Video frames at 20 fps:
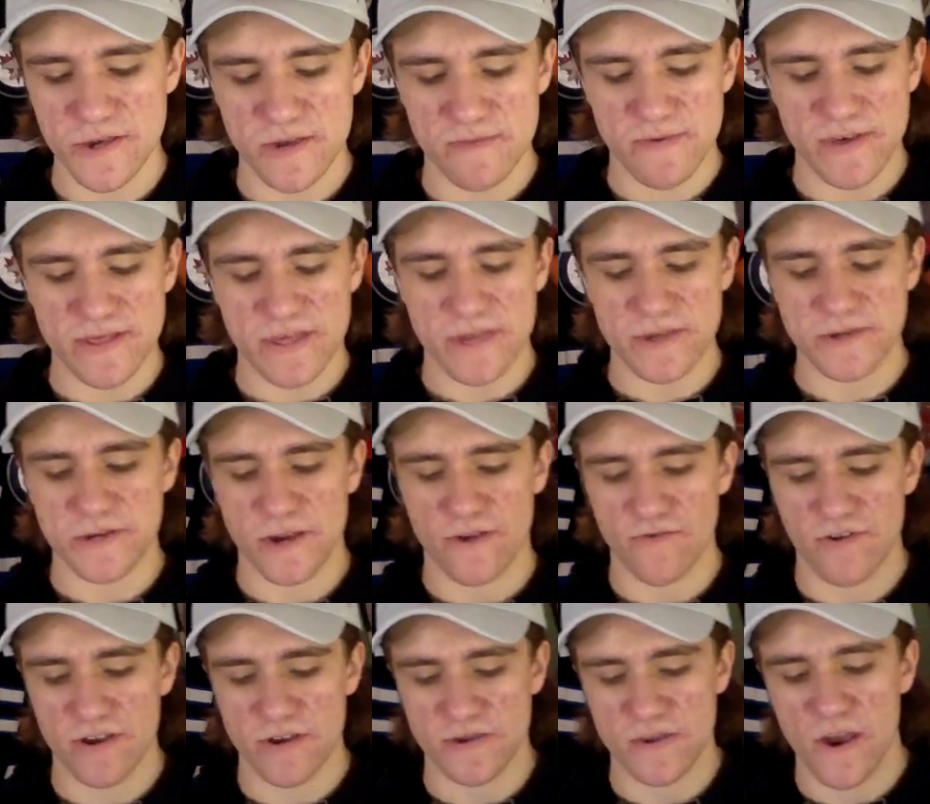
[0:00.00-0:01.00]
them in this
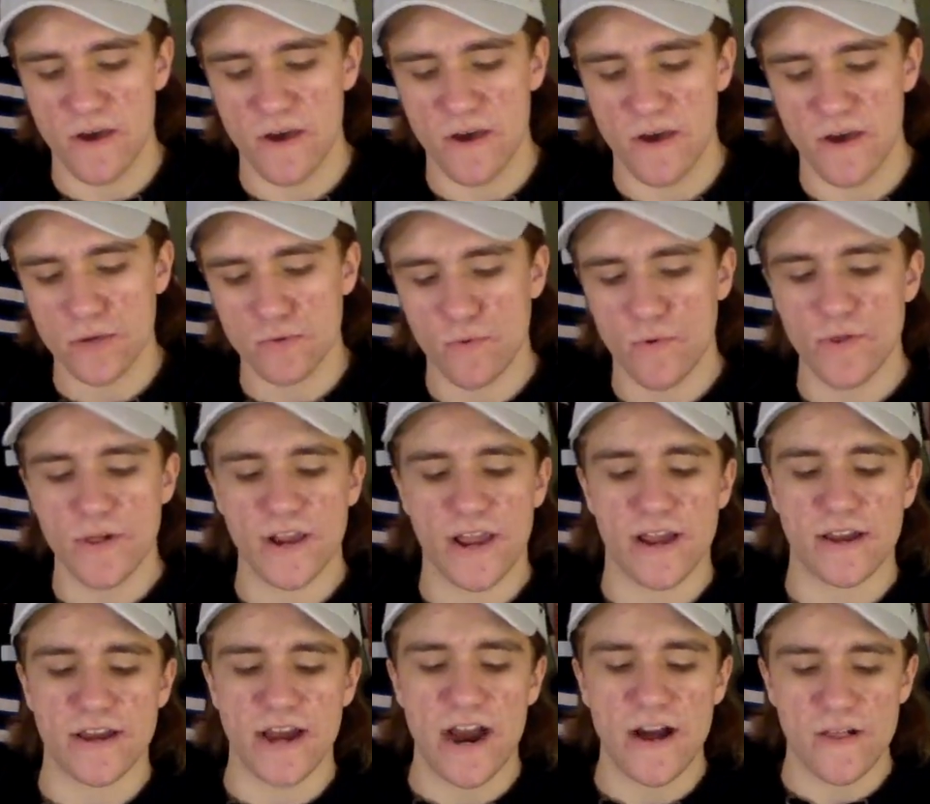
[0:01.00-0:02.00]
series, though, because when we look
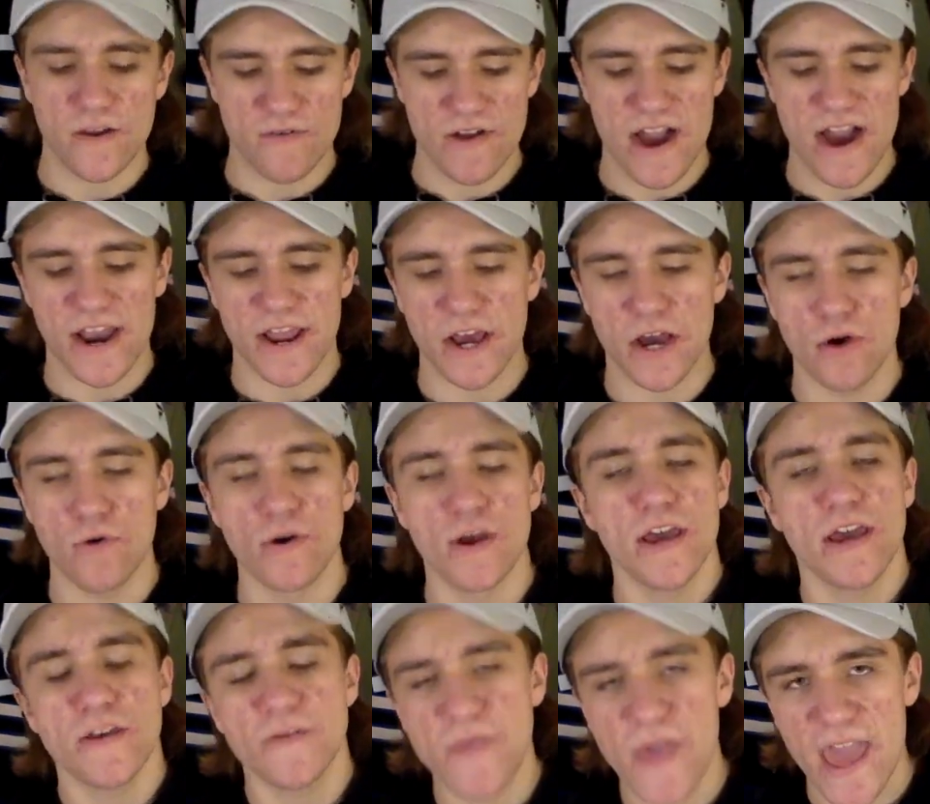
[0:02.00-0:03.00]
at Colorado,
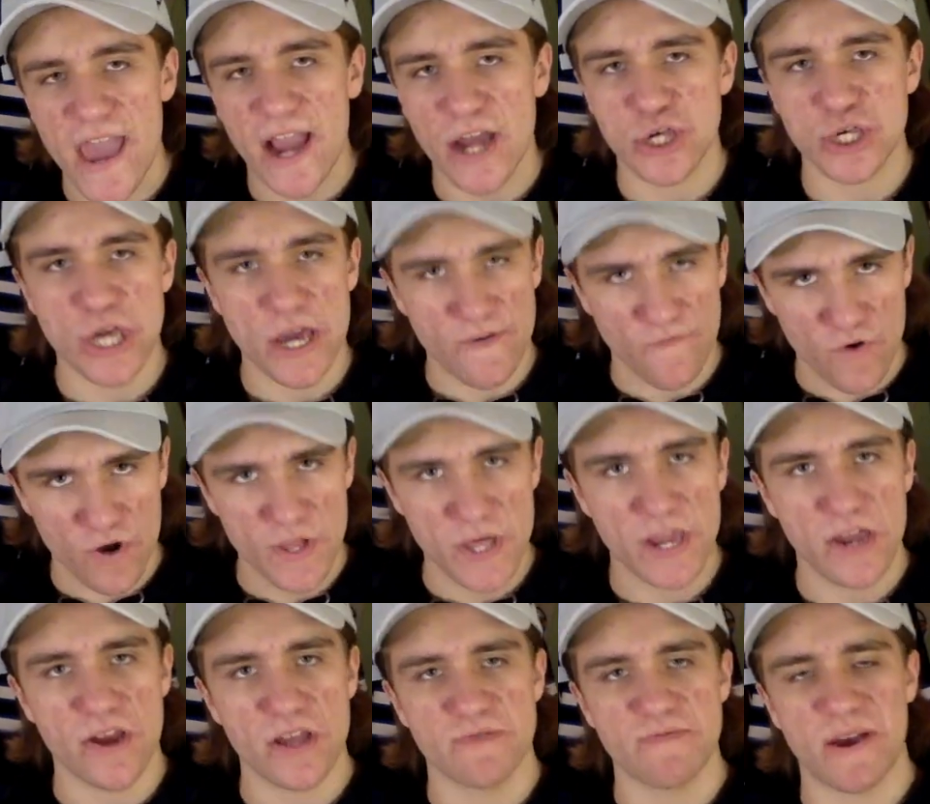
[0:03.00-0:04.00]
they actually have really
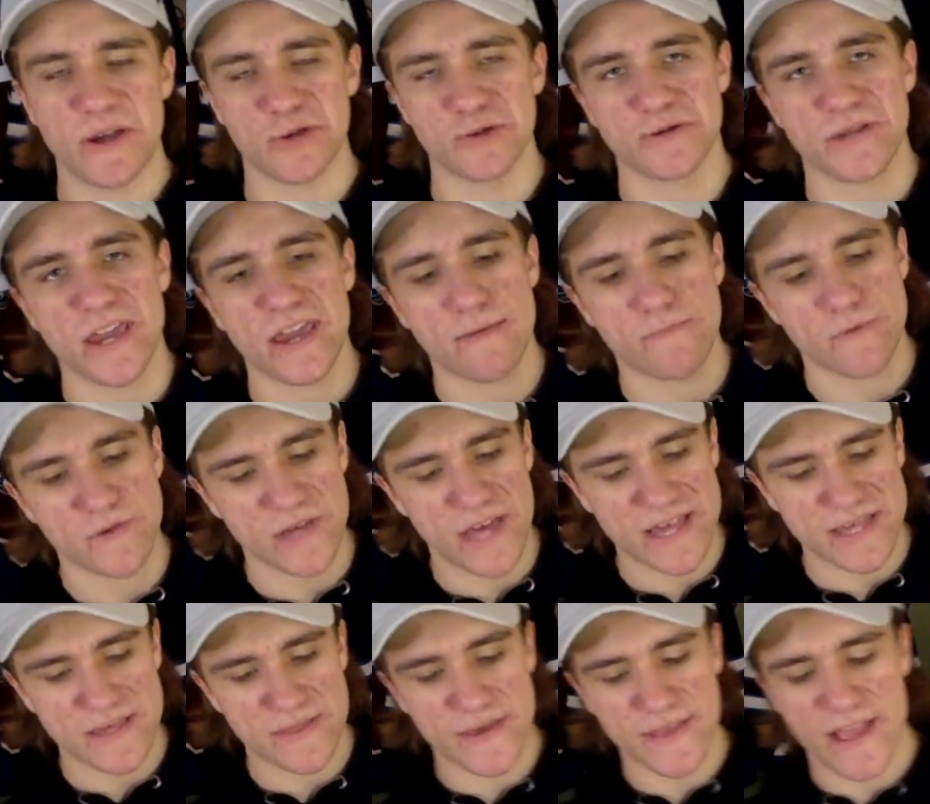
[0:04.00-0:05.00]
good special teams. So
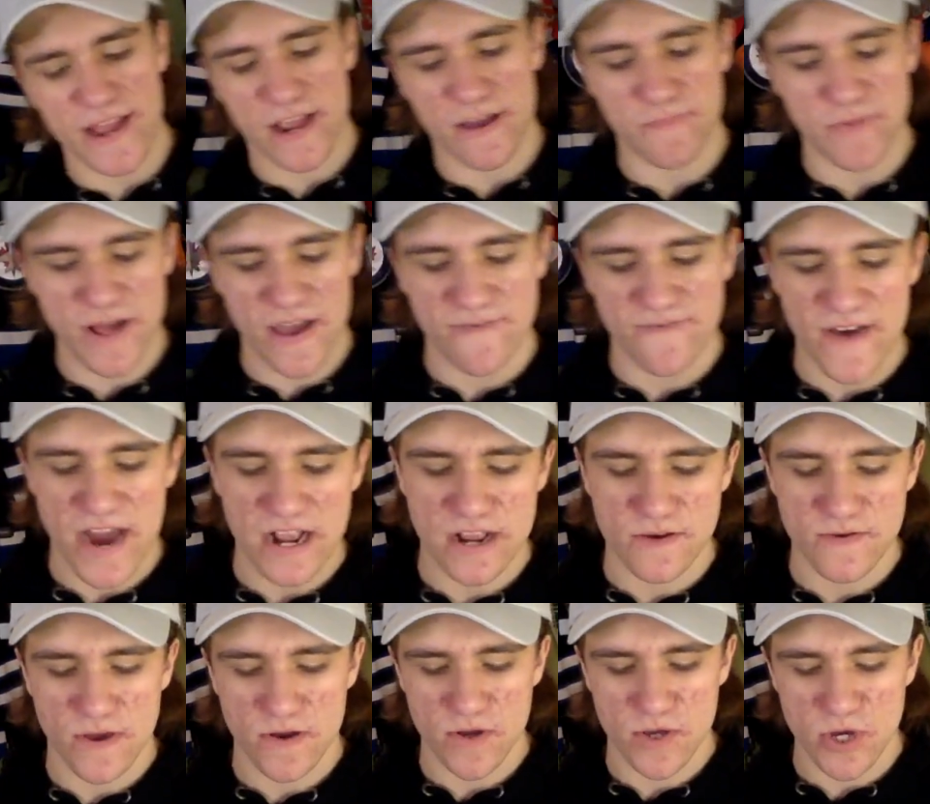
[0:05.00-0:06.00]
that's something that could play a factor
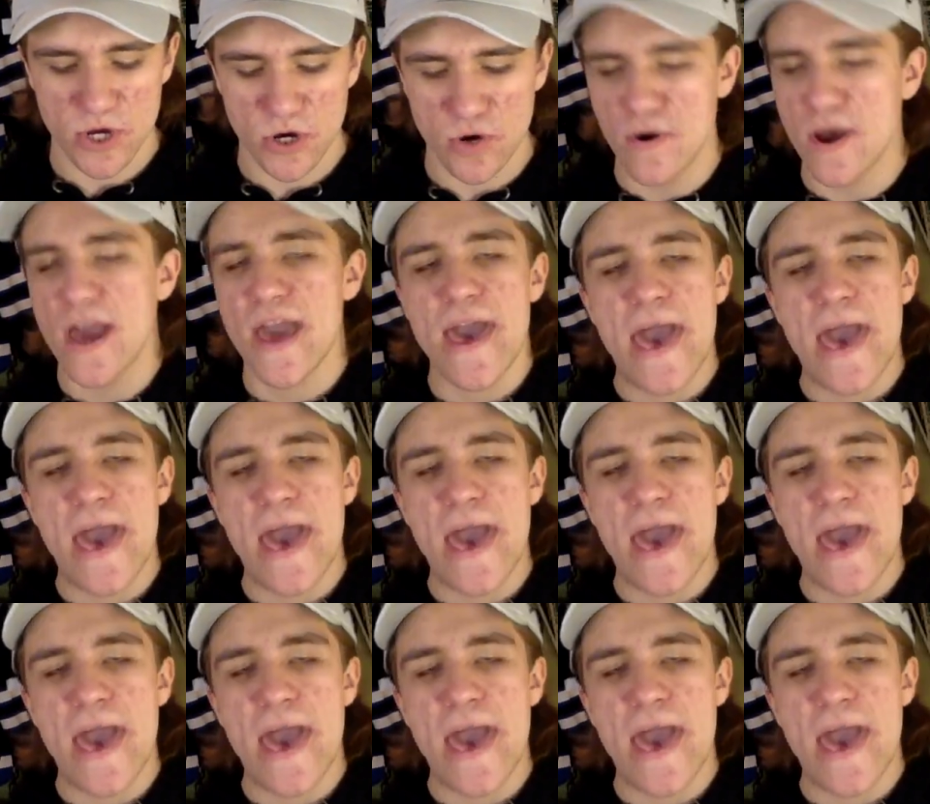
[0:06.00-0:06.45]
there, too.